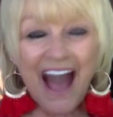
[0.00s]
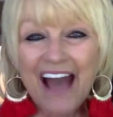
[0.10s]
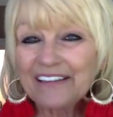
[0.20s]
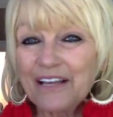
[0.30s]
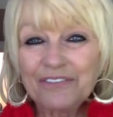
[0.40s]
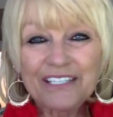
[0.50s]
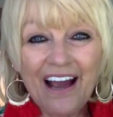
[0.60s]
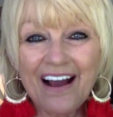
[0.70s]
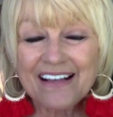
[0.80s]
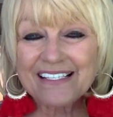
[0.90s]
I love you
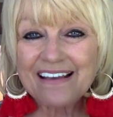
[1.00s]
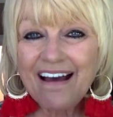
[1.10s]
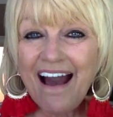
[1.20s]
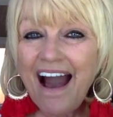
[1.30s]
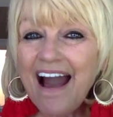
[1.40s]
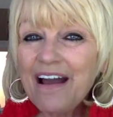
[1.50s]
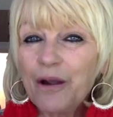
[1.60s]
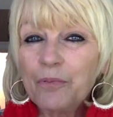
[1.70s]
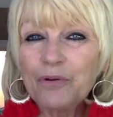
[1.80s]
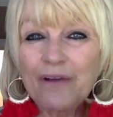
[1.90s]
guys. I
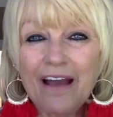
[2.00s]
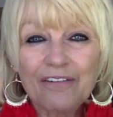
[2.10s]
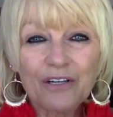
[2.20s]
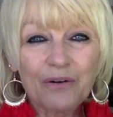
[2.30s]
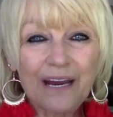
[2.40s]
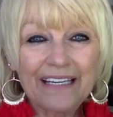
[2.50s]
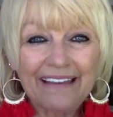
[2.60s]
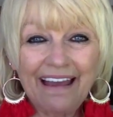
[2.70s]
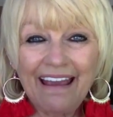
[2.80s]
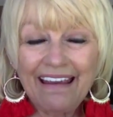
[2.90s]
hope you have a great
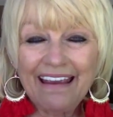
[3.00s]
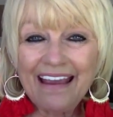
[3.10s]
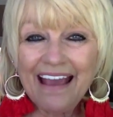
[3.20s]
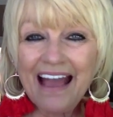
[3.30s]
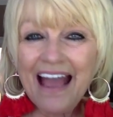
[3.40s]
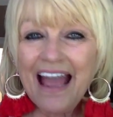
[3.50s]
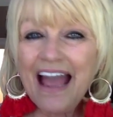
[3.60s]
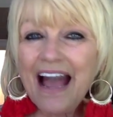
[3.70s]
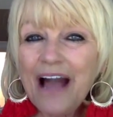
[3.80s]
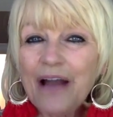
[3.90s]
day.
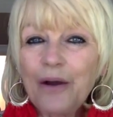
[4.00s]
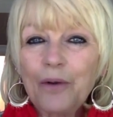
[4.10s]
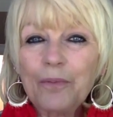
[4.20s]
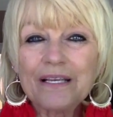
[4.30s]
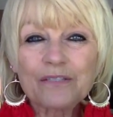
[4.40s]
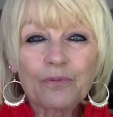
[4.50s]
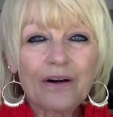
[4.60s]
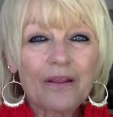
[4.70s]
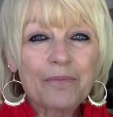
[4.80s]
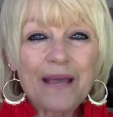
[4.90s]
I hope it's
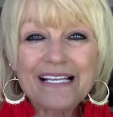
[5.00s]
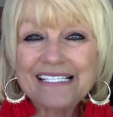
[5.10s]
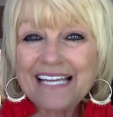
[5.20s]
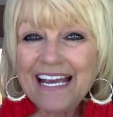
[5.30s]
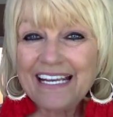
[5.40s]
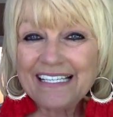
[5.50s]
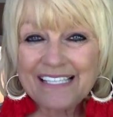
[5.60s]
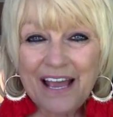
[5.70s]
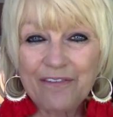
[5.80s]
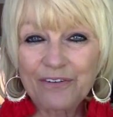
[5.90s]
one of the best
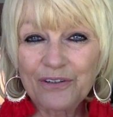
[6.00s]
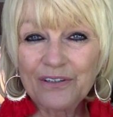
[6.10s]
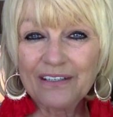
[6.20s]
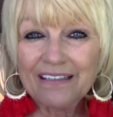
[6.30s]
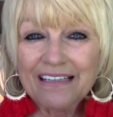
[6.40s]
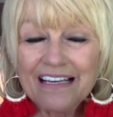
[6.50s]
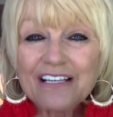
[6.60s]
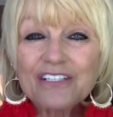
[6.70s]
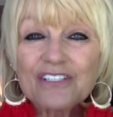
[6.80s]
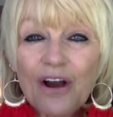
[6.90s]
days ever.
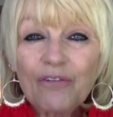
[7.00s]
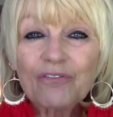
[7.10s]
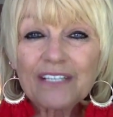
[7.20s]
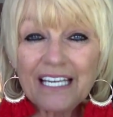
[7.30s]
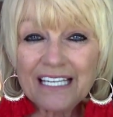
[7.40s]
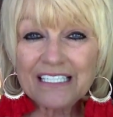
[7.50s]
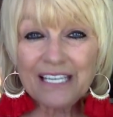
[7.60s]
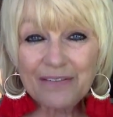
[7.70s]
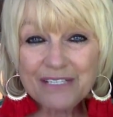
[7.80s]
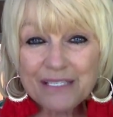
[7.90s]
Don't forget to
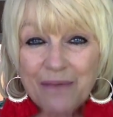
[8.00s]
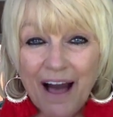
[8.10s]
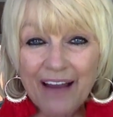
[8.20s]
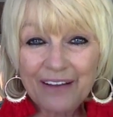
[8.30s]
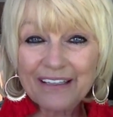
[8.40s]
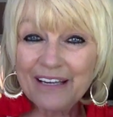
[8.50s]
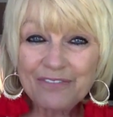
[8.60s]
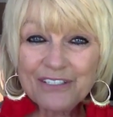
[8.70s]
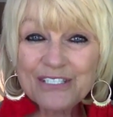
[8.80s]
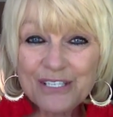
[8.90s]
give a smile.
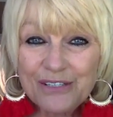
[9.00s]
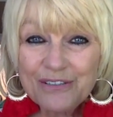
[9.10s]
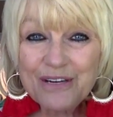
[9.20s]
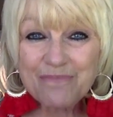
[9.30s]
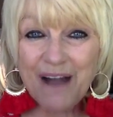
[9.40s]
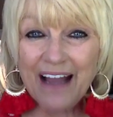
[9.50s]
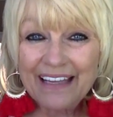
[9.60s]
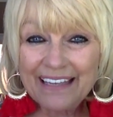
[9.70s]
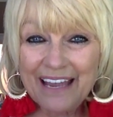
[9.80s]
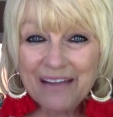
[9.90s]
If you do, you
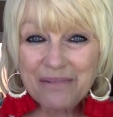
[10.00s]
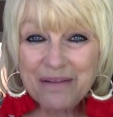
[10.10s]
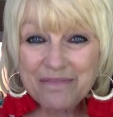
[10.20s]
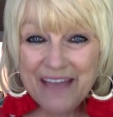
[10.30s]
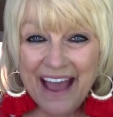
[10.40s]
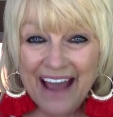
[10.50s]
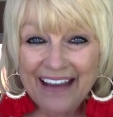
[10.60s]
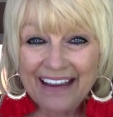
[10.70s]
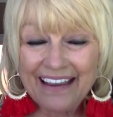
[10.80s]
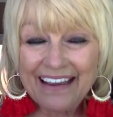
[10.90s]
might get one back.
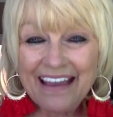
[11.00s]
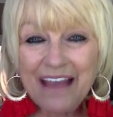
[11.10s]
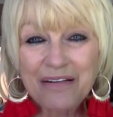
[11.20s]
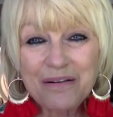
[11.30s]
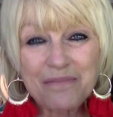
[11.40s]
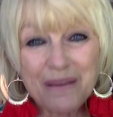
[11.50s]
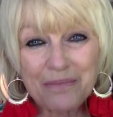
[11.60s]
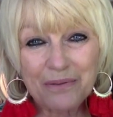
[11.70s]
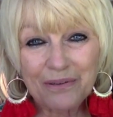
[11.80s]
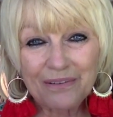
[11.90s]
And
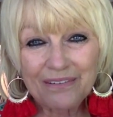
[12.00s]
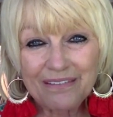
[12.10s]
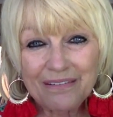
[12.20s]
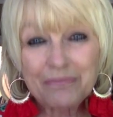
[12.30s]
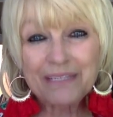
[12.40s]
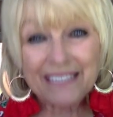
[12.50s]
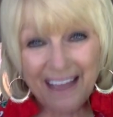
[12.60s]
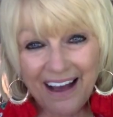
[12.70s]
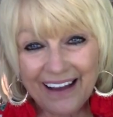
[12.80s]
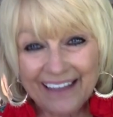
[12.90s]
remember, be
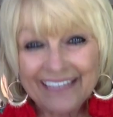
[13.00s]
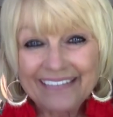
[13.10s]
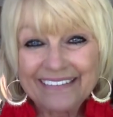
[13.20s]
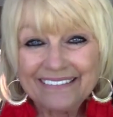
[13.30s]
kind.